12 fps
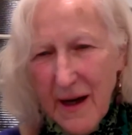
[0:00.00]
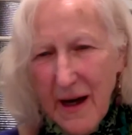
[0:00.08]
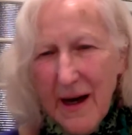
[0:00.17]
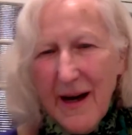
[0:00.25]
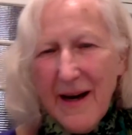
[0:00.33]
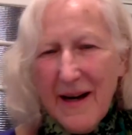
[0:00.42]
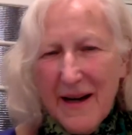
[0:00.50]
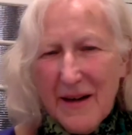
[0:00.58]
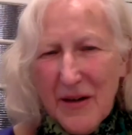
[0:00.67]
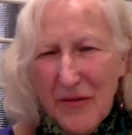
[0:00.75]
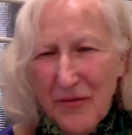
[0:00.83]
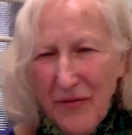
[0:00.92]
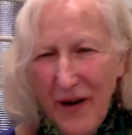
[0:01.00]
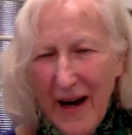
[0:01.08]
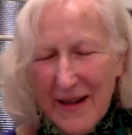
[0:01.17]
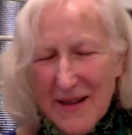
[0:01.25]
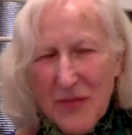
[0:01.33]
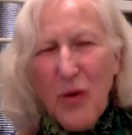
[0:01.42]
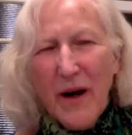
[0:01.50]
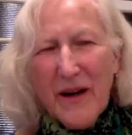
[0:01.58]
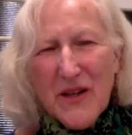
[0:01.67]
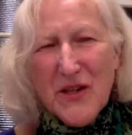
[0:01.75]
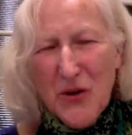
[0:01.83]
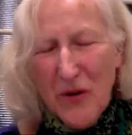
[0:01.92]
Uh, and in fact, one
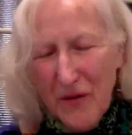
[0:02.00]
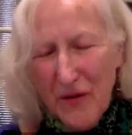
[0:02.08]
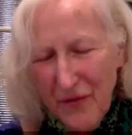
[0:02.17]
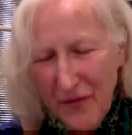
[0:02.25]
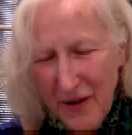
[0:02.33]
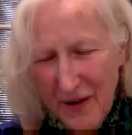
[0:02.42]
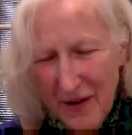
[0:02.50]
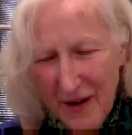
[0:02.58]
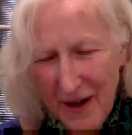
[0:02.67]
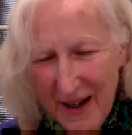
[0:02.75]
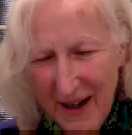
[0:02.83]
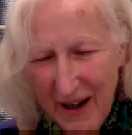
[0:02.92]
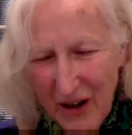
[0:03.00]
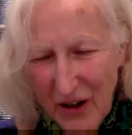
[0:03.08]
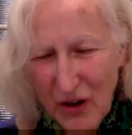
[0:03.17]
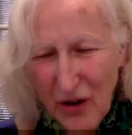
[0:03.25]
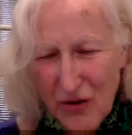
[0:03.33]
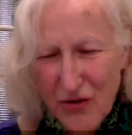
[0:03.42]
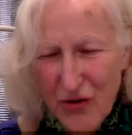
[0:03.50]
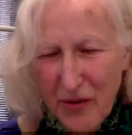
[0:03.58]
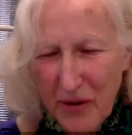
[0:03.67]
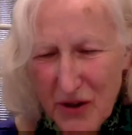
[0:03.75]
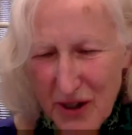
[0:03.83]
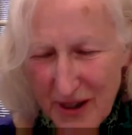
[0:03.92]
or two of uh, our
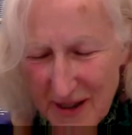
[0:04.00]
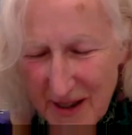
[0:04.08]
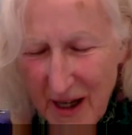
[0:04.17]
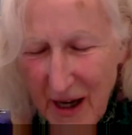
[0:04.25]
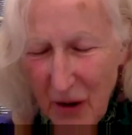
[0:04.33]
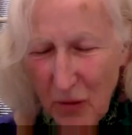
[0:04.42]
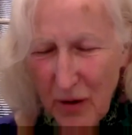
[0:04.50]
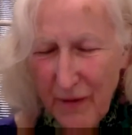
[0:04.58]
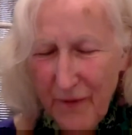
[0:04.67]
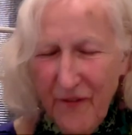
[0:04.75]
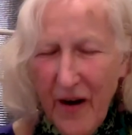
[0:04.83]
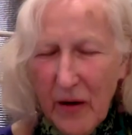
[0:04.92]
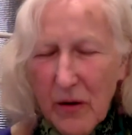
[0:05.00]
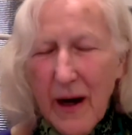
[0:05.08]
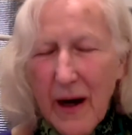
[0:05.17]
contributors felt